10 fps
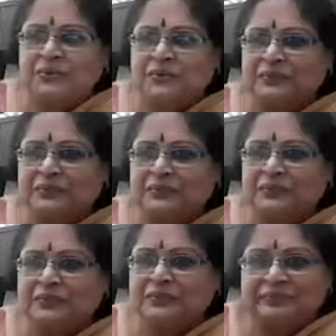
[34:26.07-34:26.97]

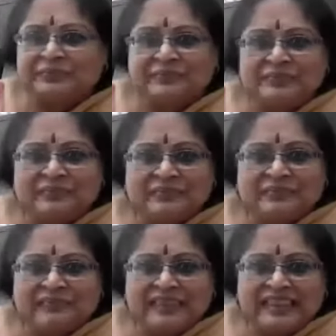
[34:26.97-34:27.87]

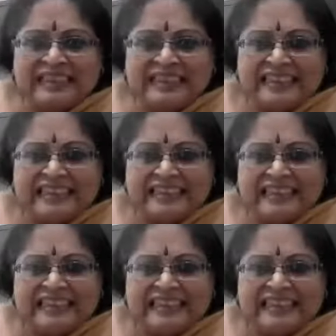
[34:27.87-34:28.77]

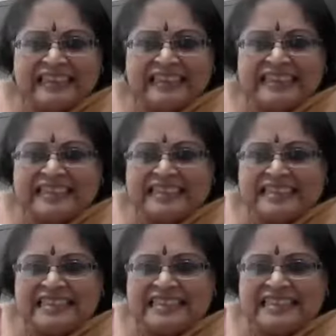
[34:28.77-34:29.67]
[no speech]